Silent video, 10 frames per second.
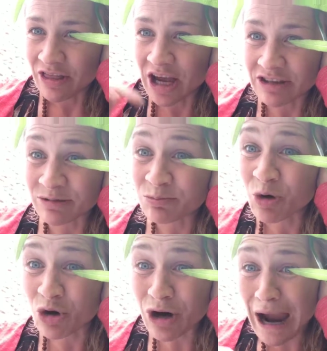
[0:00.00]
they got some
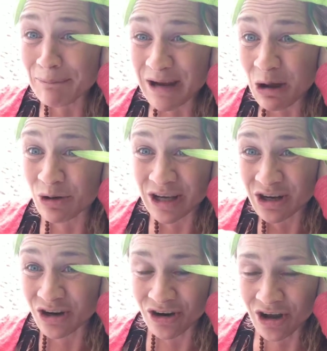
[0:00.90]
crap down
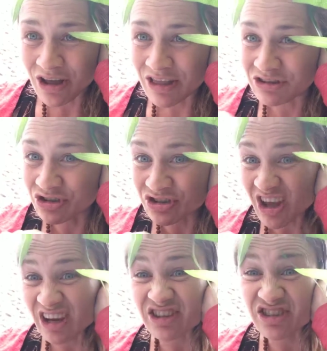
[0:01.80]
here that's just
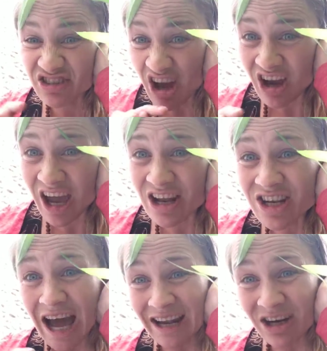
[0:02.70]
stuck and
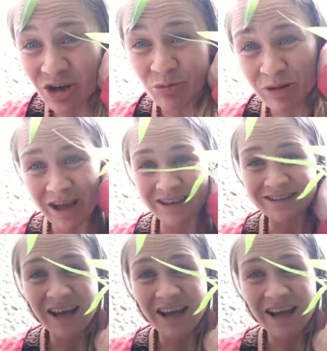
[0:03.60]
not in a good place,